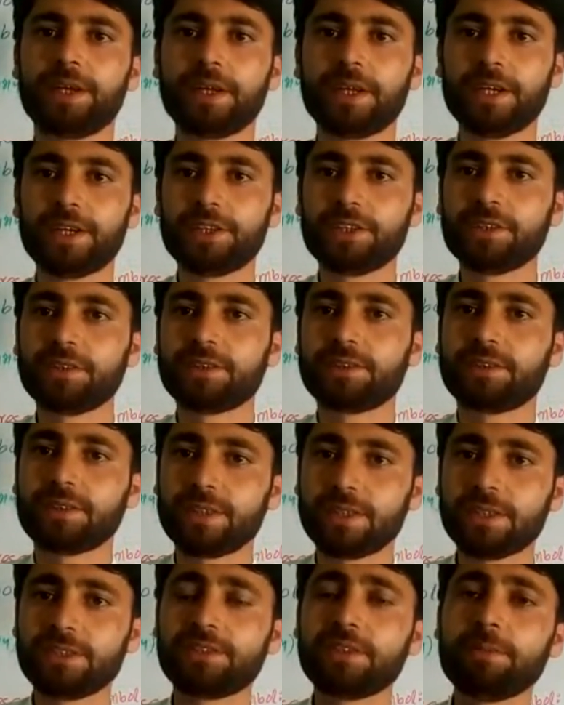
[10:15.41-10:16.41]
it is
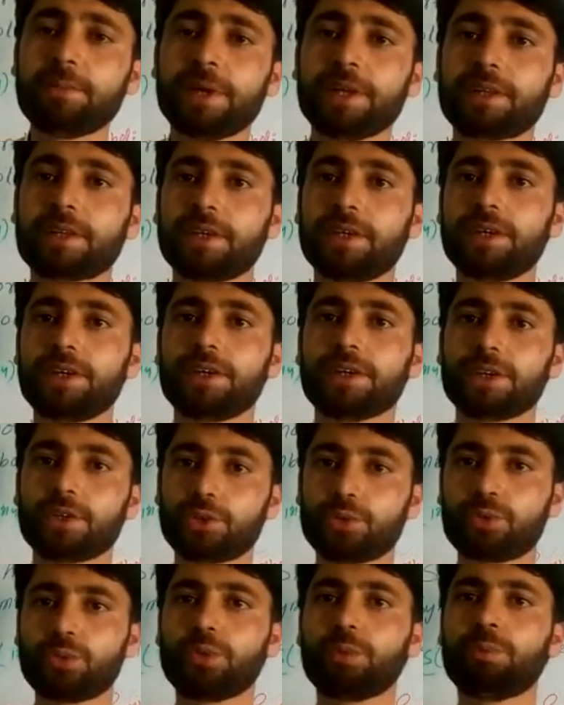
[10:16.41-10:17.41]
easy method
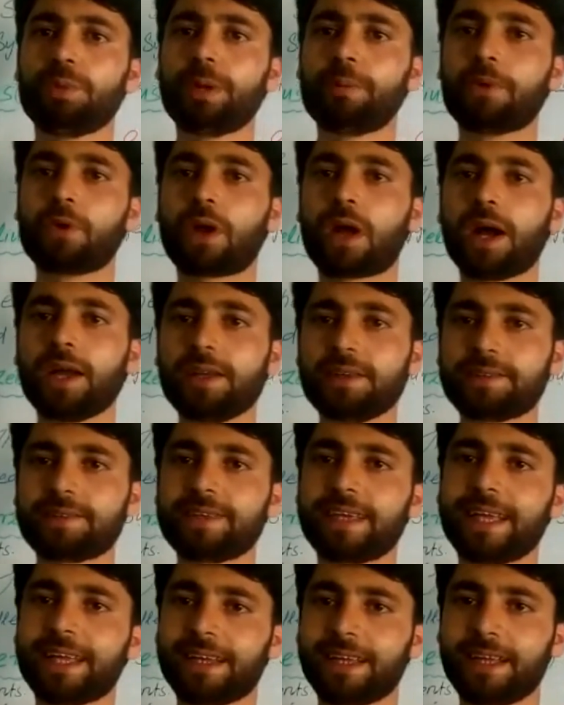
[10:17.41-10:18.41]
to memorize
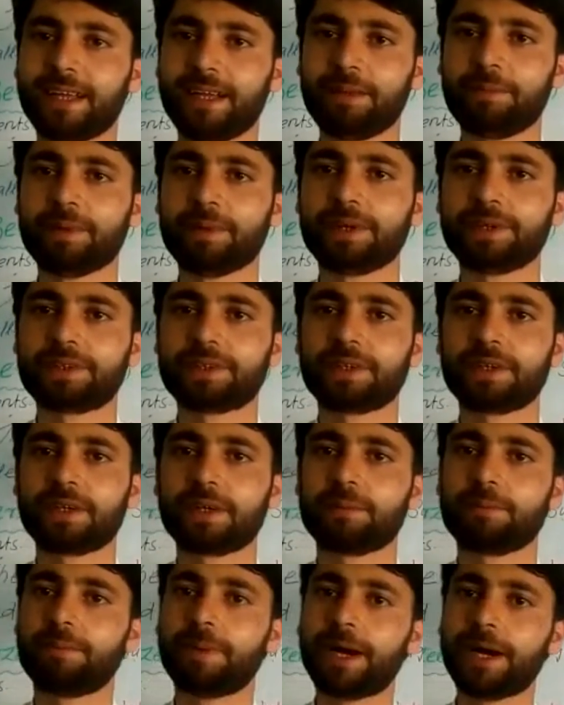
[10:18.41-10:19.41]
an element
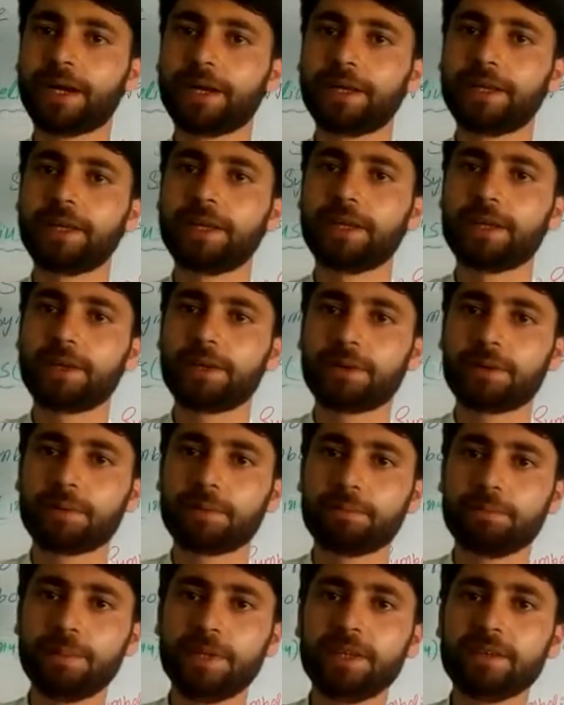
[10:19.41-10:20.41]
by
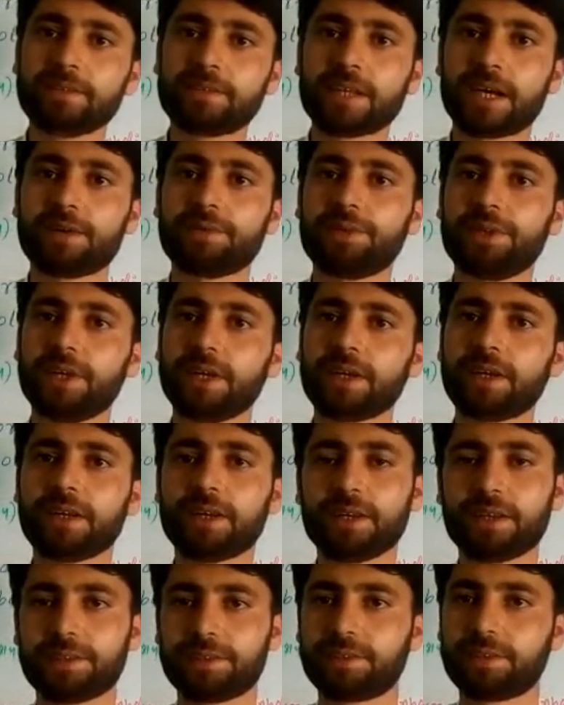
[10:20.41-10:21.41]
means of
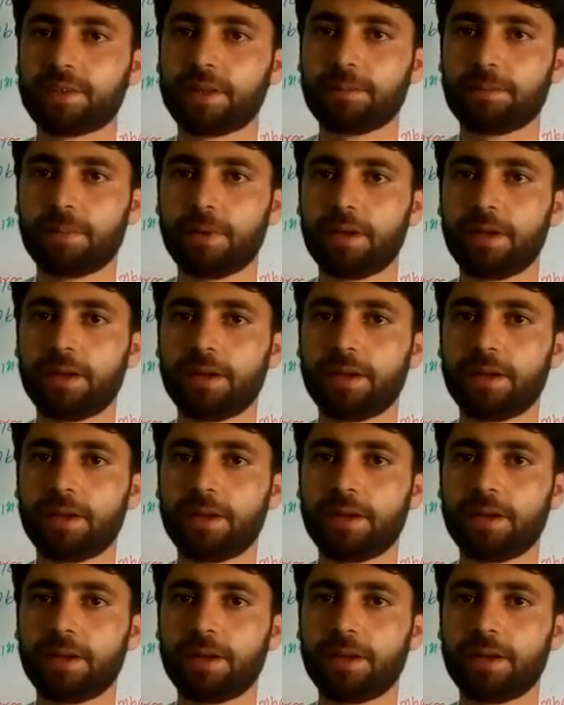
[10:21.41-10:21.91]
their symbol.